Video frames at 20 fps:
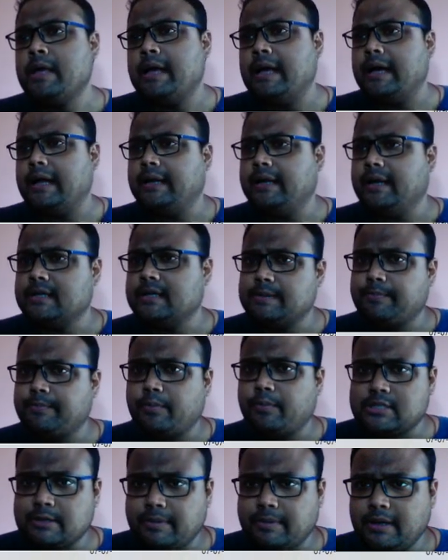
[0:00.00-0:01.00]
and there's a
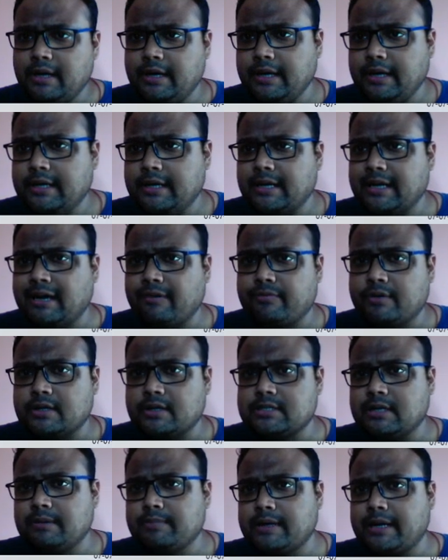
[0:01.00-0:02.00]
possibility that after
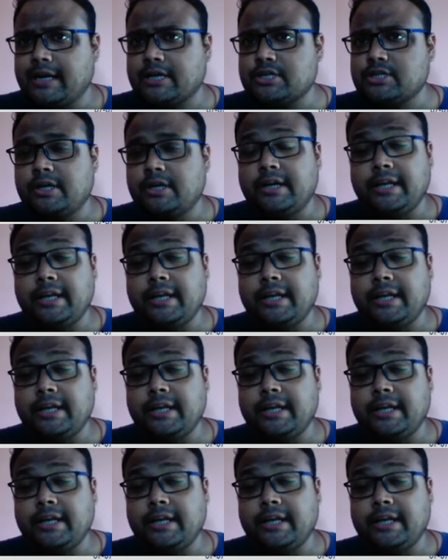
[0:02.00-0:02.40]
some correction,